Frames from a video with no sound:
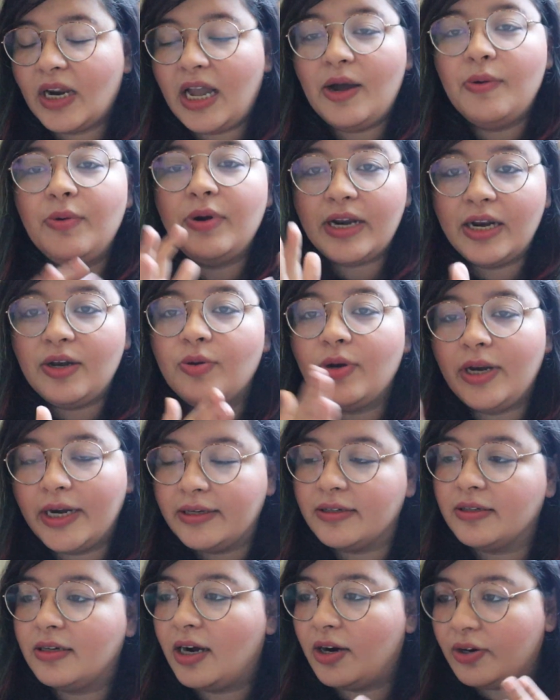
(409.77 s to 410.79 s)
I will tell you
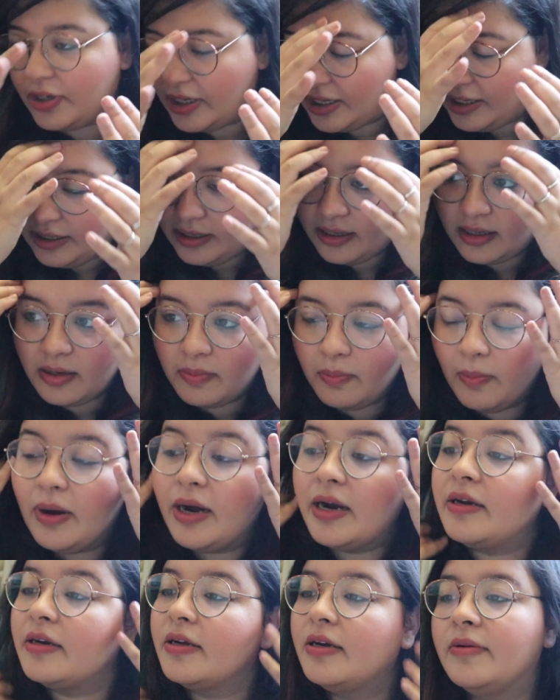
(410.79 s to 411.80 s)
later how to edit,
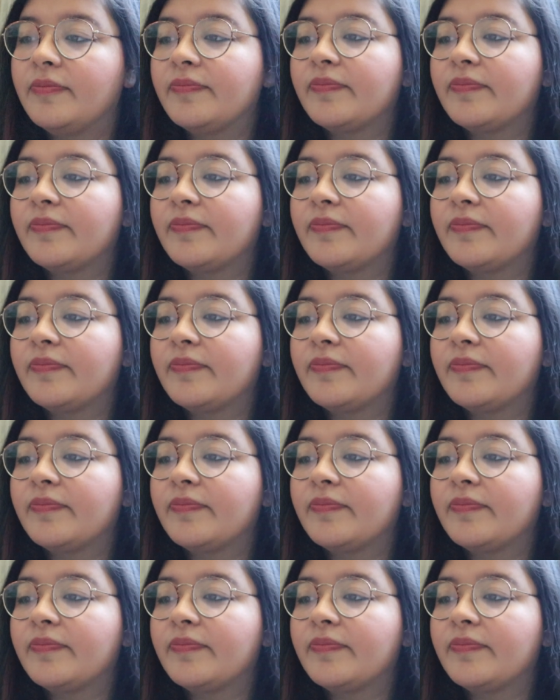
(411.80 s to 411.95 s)
but